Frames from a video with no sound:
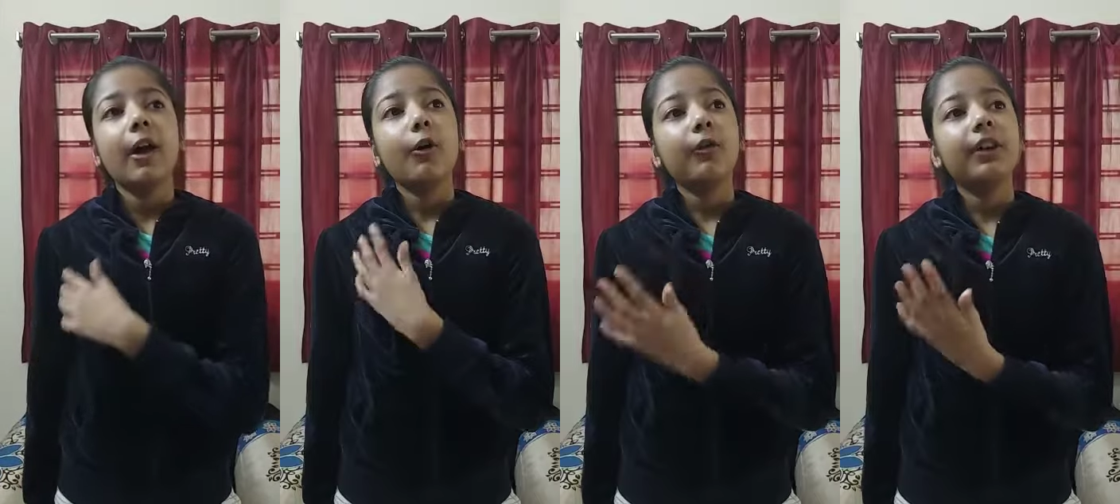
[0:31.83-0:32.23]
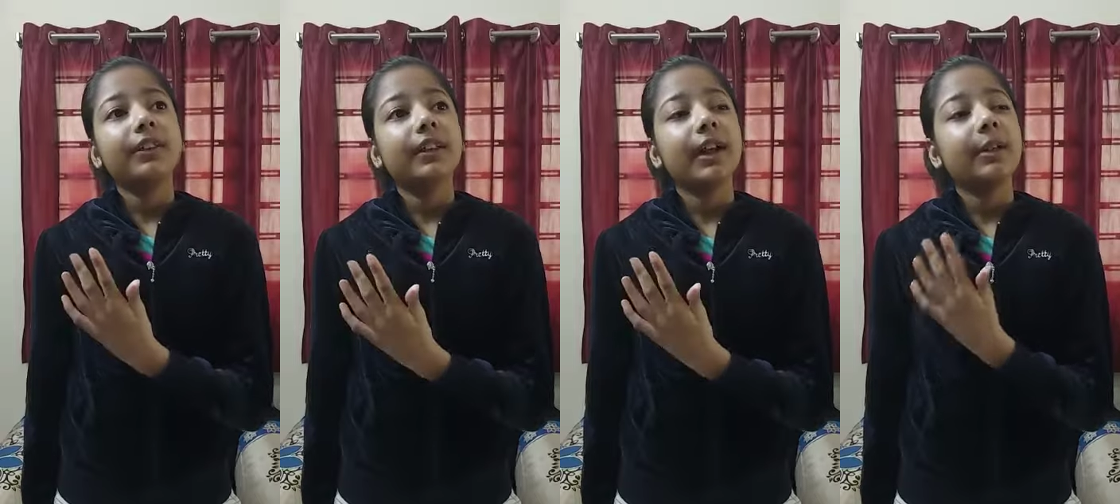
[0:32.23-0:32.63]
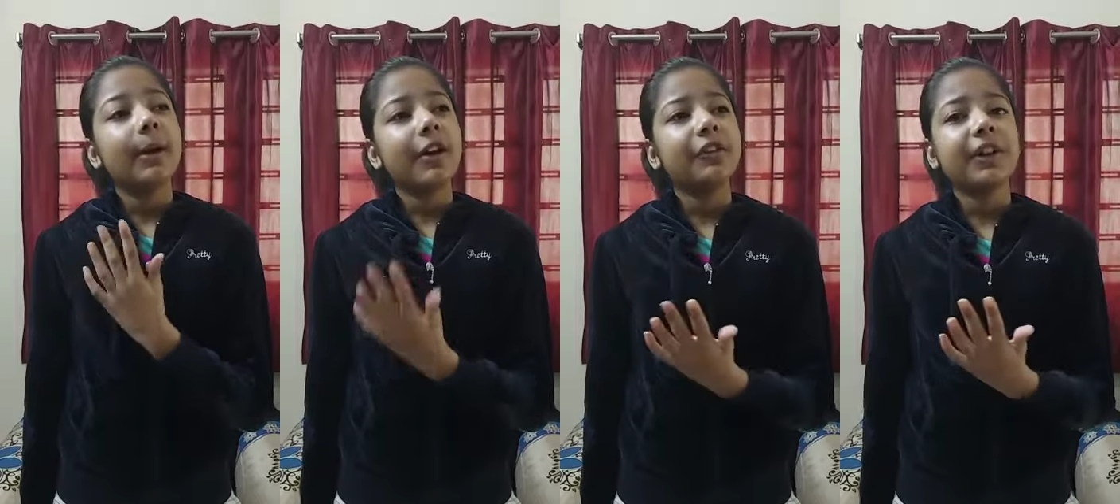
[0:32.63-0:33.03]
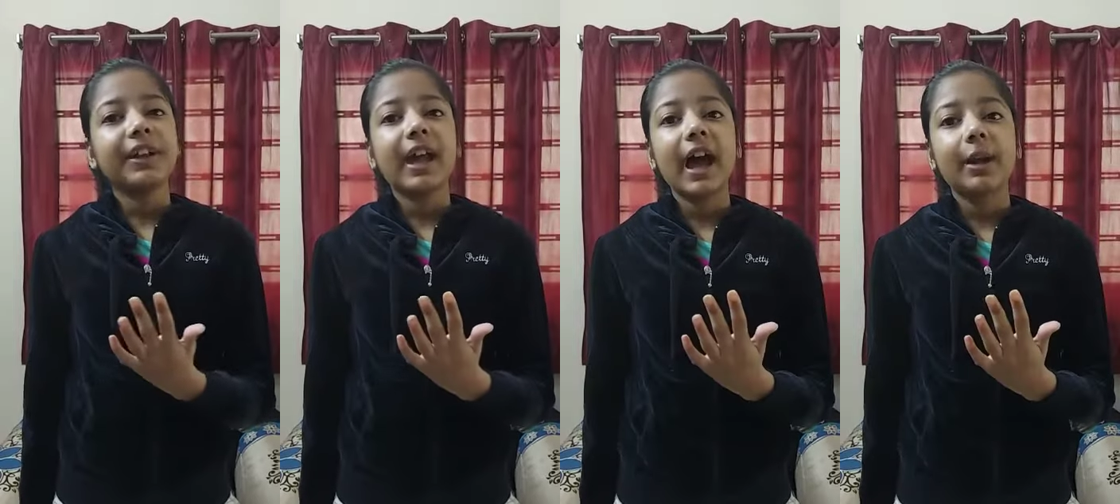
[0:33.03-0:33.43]
Over oh, in Mouseford
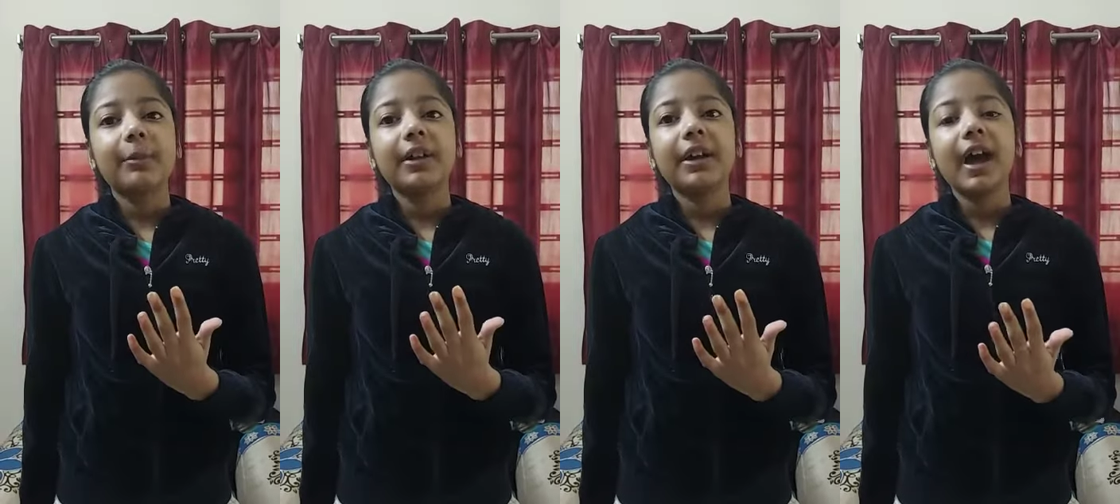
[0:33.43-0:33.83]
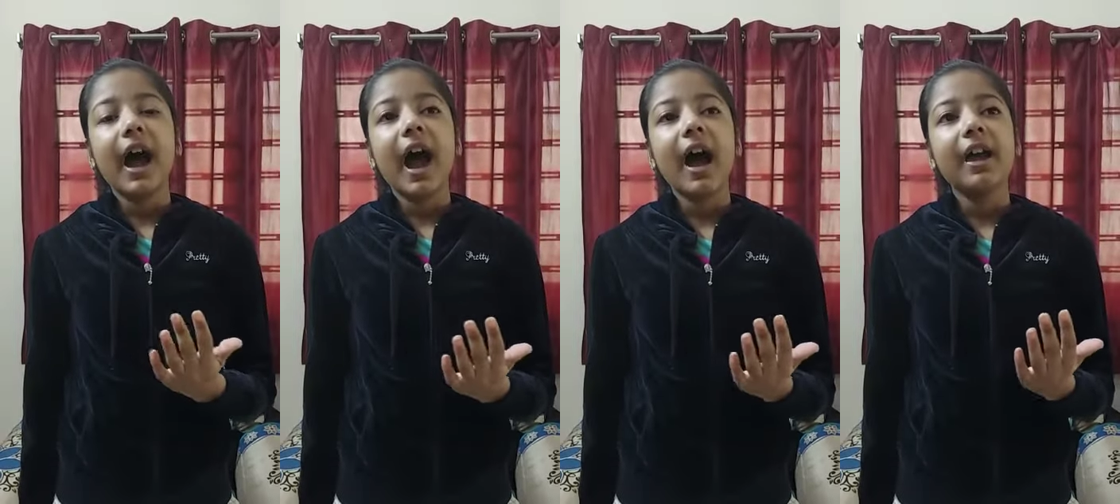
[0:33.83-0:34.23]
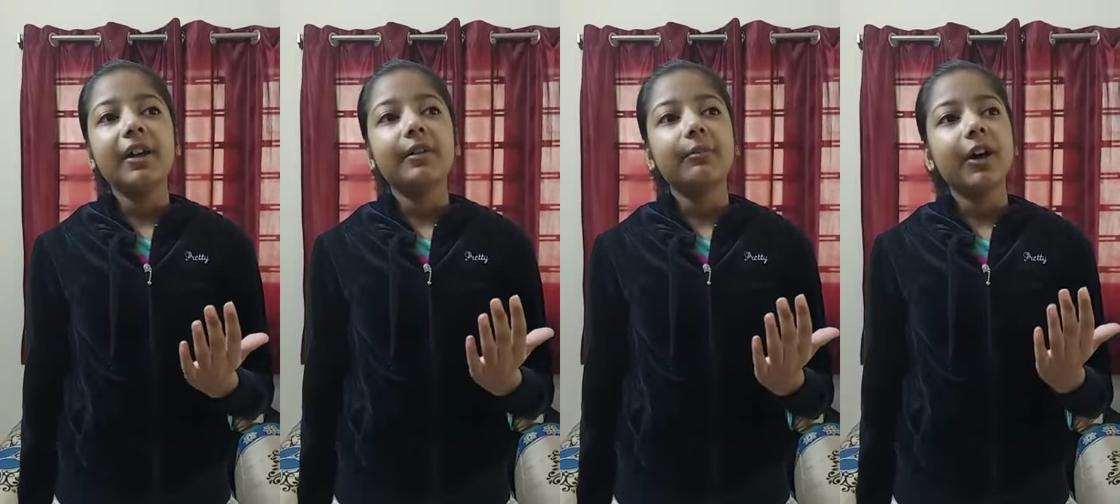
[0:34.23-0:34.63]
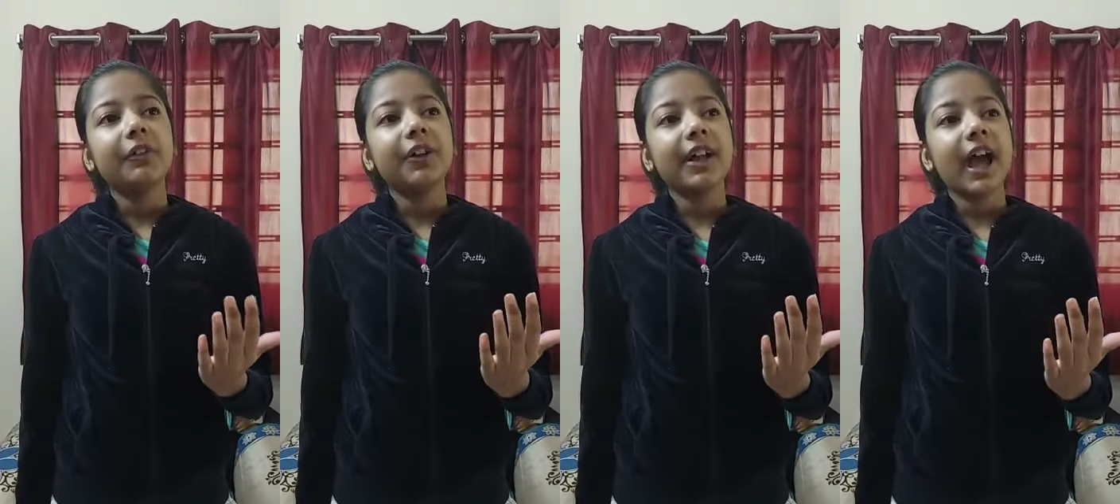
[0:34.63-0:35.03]
Academy, I
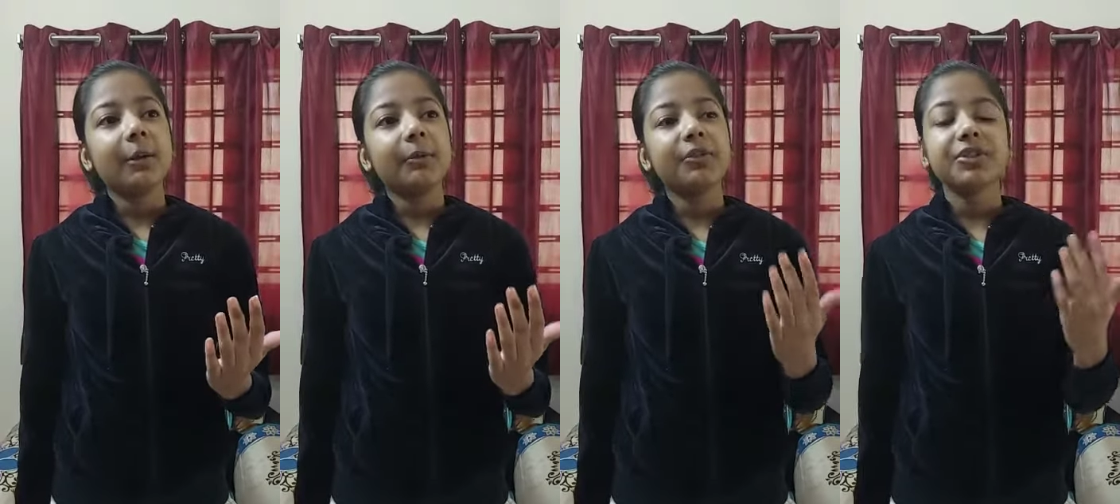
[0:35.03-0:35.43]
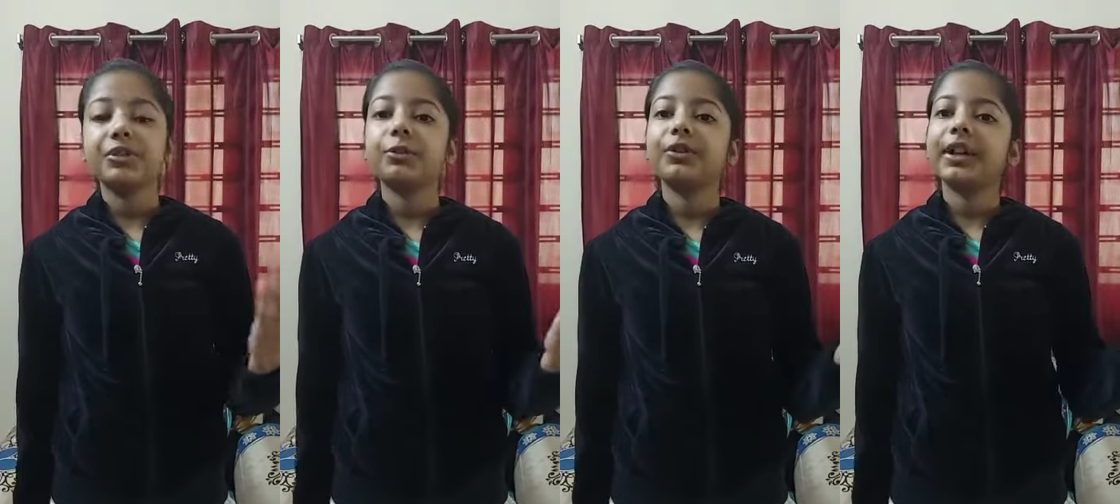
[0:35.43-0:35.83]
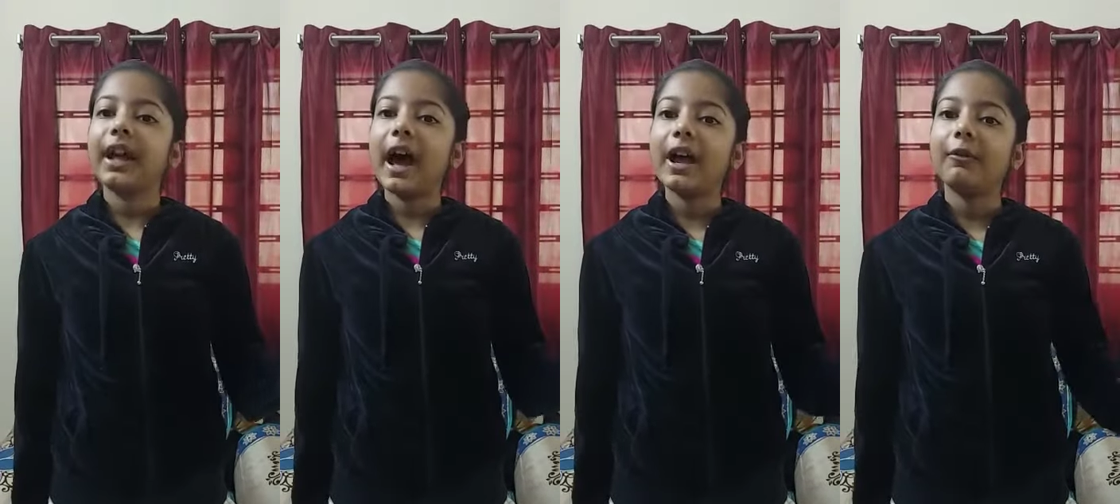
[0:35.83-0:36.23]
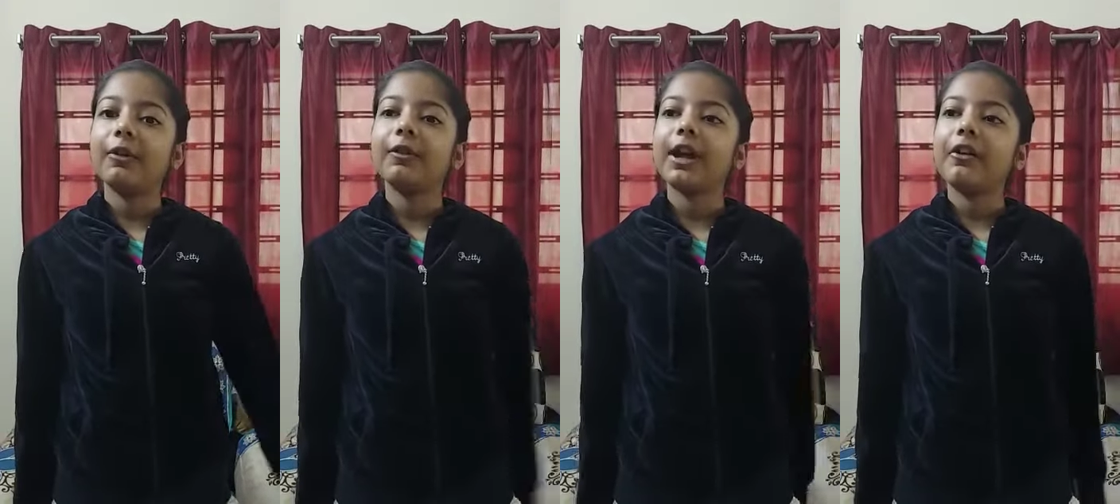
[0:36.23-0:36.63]
Mouseford Academy was a school that I
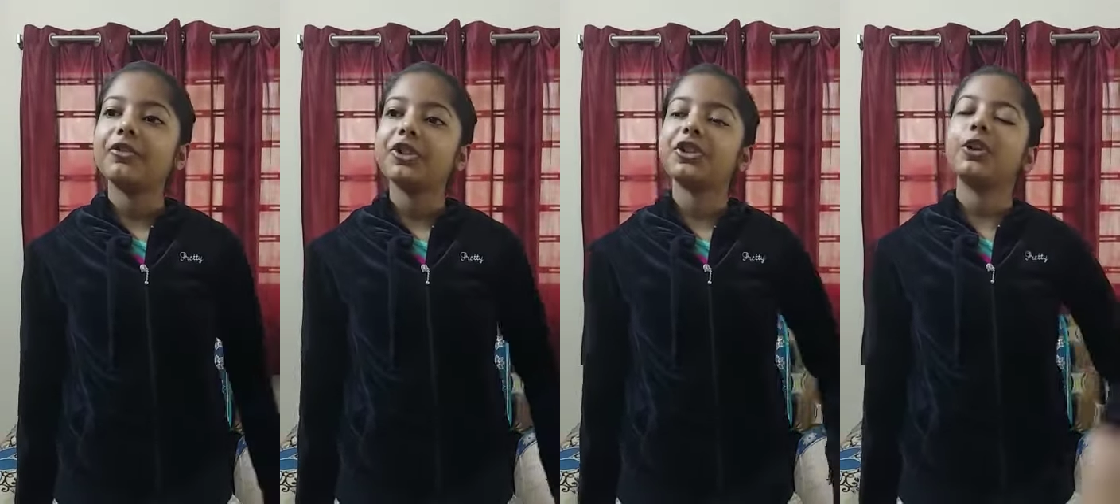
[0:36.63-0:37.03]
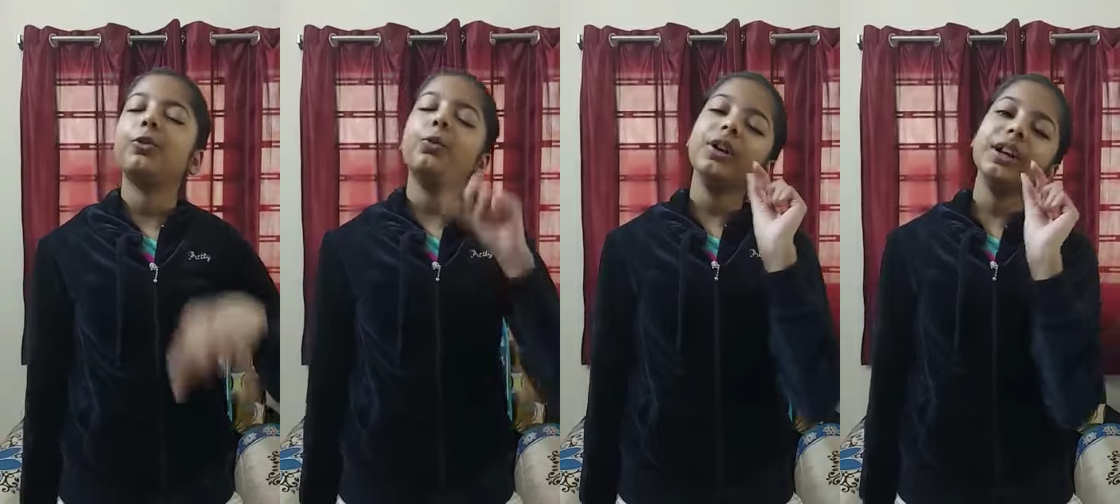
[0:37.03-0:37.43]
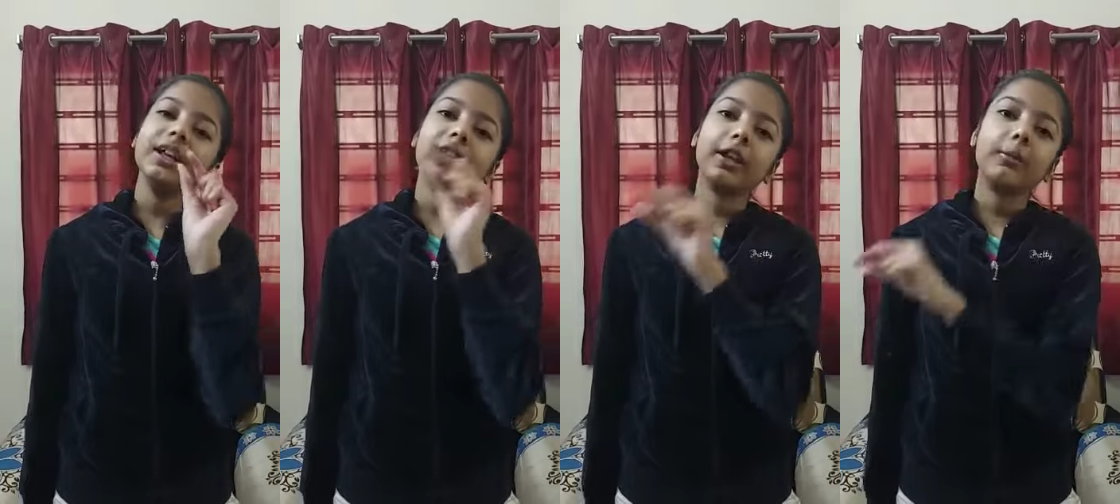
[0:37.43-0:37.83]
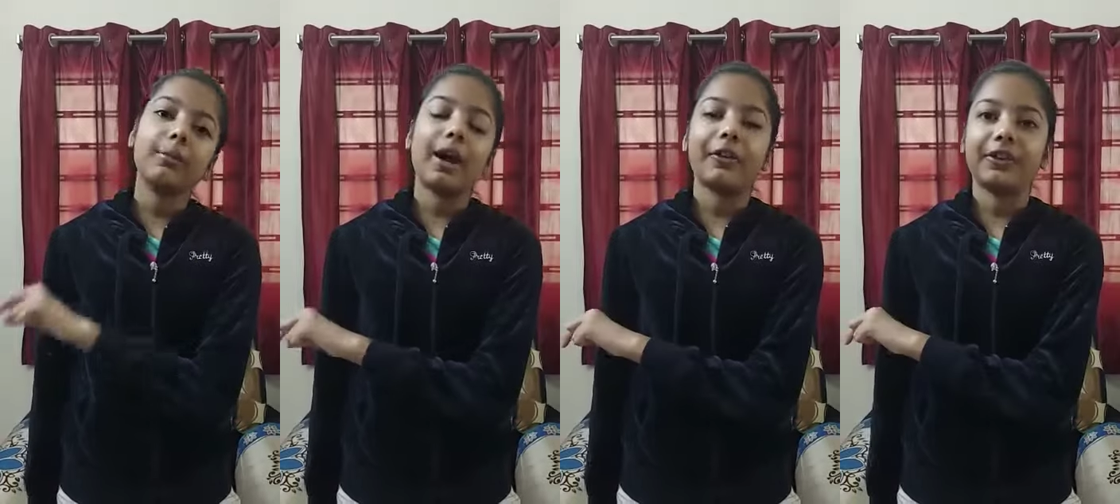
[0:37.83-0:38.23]
went when I was just a wee little
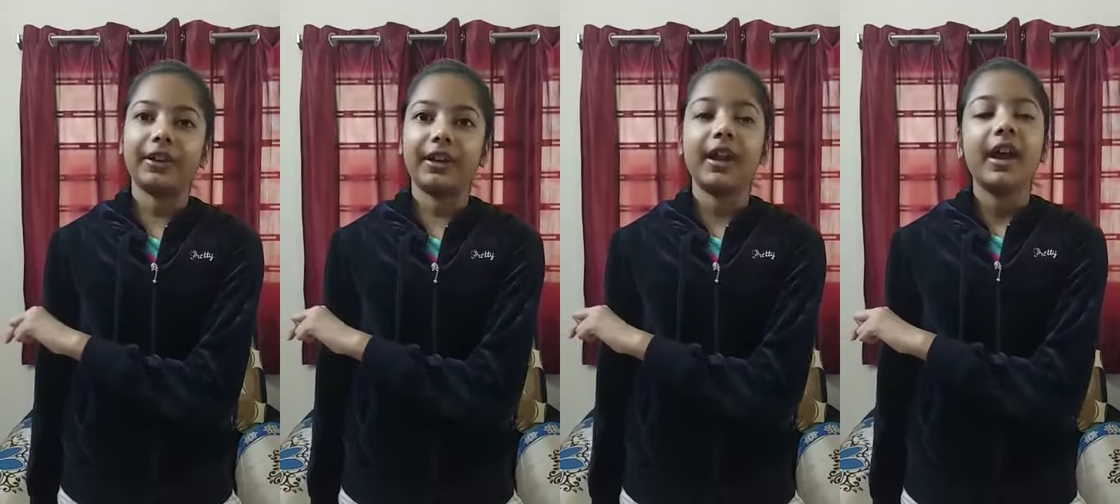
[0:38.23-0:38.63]
mouseling.